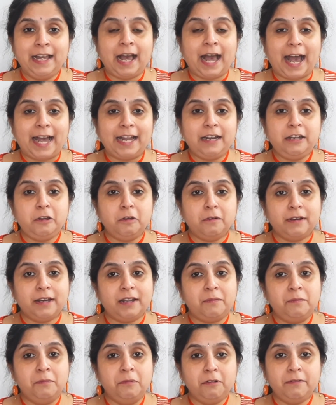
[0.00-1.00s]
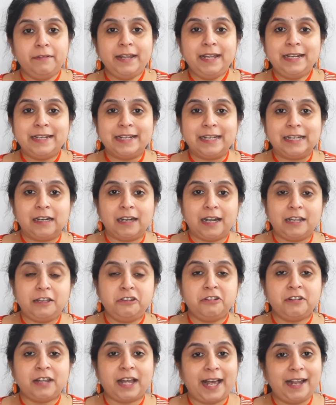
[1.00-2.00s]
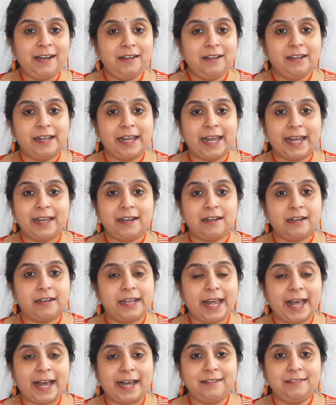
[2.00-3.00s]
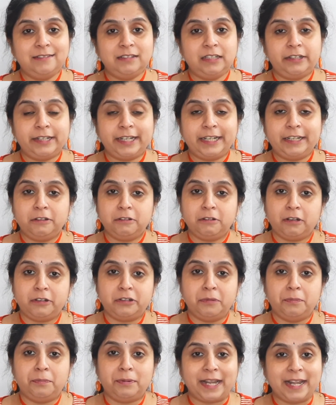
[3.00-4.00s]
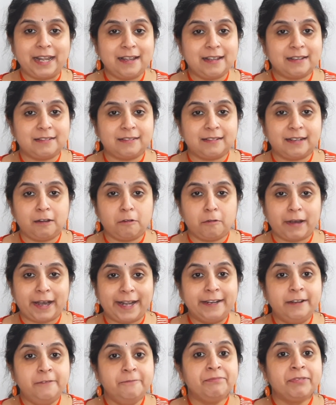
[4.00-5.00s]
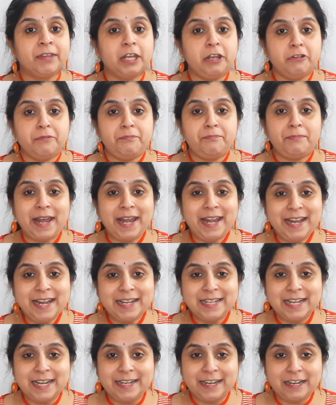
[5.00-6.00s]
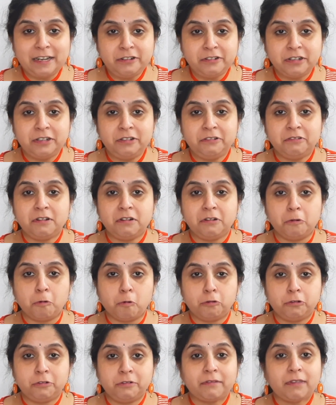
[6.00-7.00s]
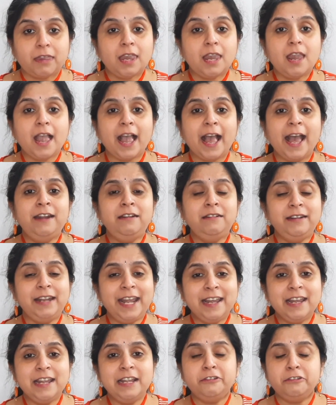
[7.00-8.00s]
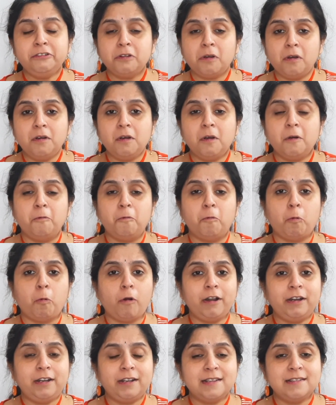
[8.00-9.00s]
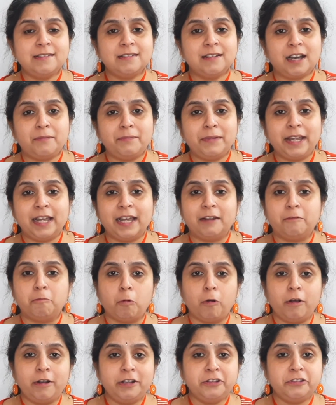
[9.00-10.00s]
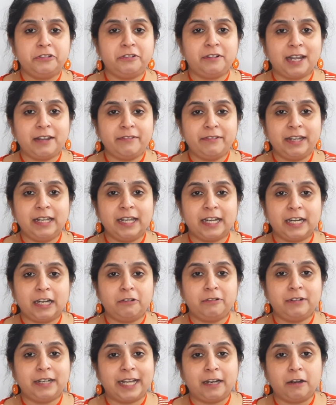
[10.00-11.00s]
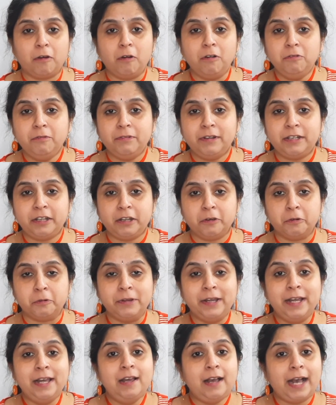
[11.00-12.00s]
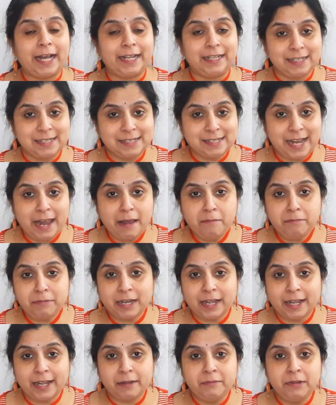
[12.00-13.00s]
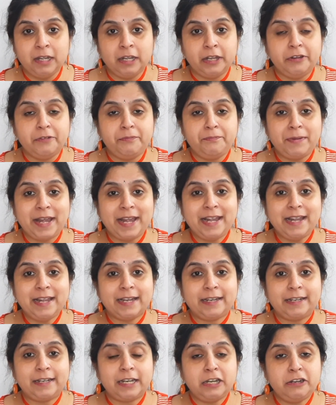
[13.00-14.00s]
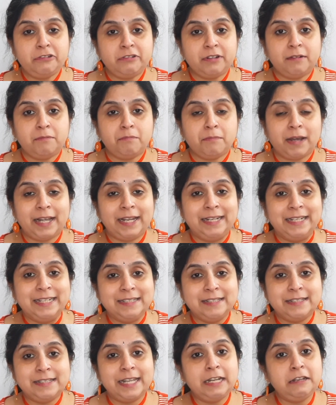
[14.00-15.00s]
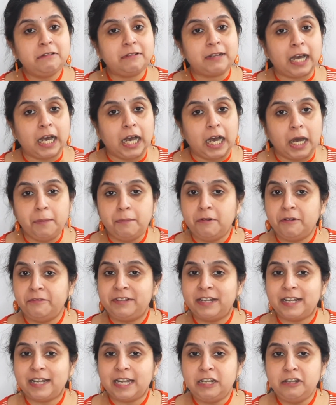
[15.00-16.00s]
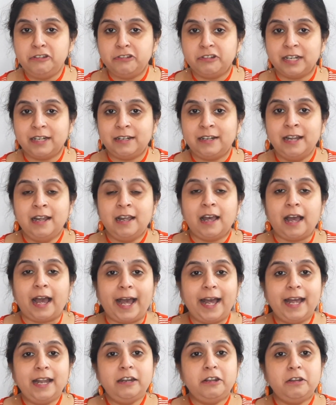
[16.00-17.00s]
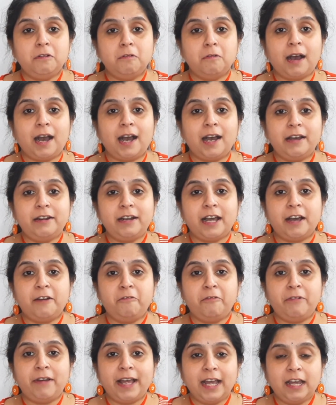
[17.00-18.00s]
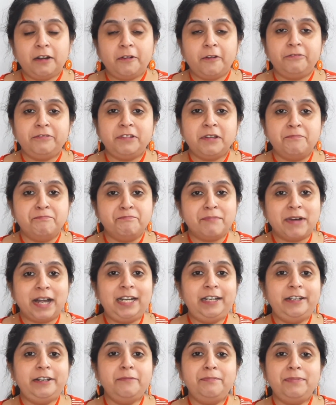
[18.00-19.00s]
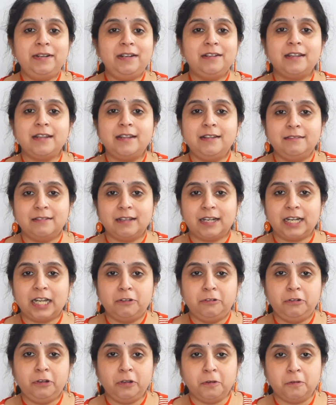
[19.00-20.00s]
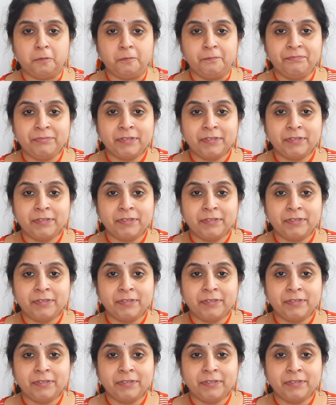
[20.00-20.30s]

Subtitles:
and you are moving the clutch and the gear and the accelerator or the brake as required. You're paying an attention to the road and taking stock of what is coming and what is driving around along with you. At the same time, you're paying attention by listening to the hum of the engine, and you are aware of the multiple things around you.